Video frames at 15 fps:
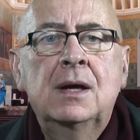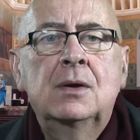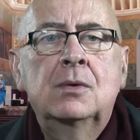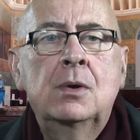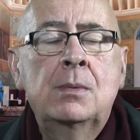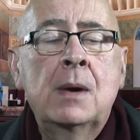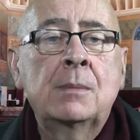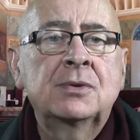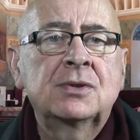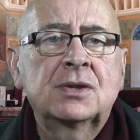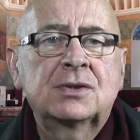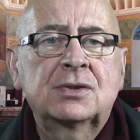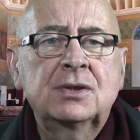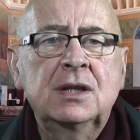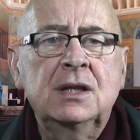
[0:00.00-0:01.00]
Remember the
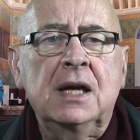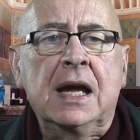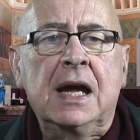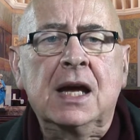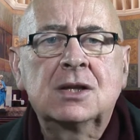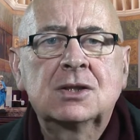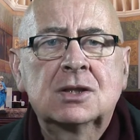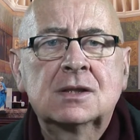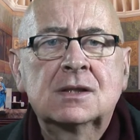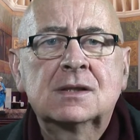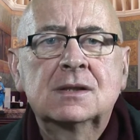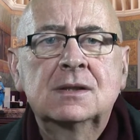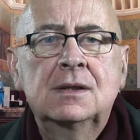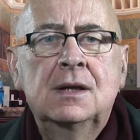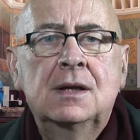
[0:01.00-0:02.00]
three
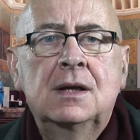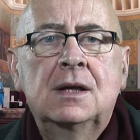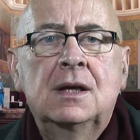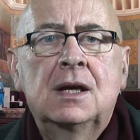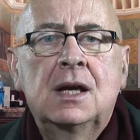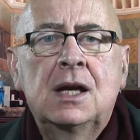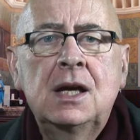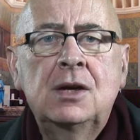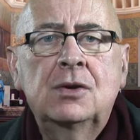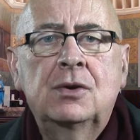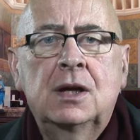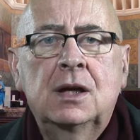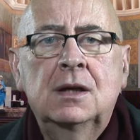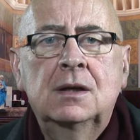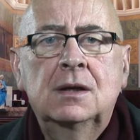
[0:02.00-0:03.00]
H's,
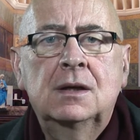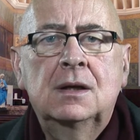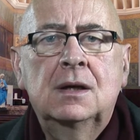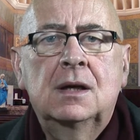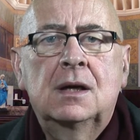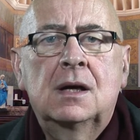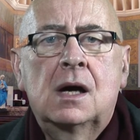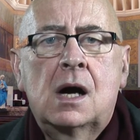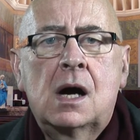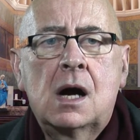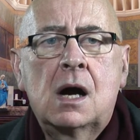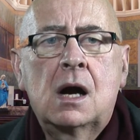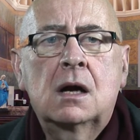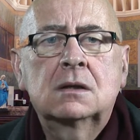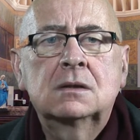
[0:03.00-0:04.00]
hearing,
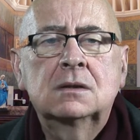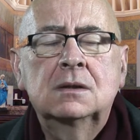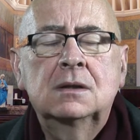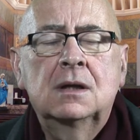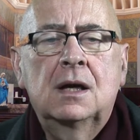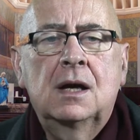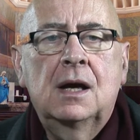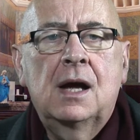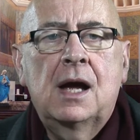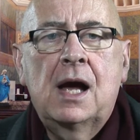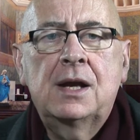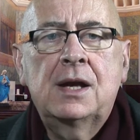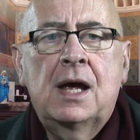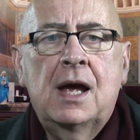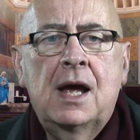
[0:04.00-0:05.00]
heart,
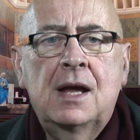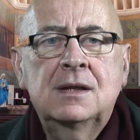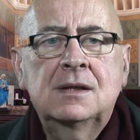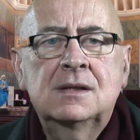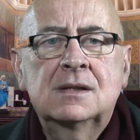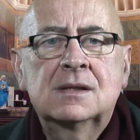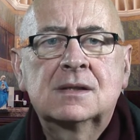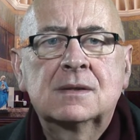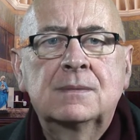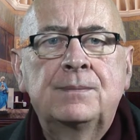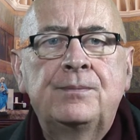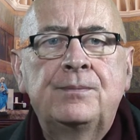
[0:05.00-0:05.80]
and hands.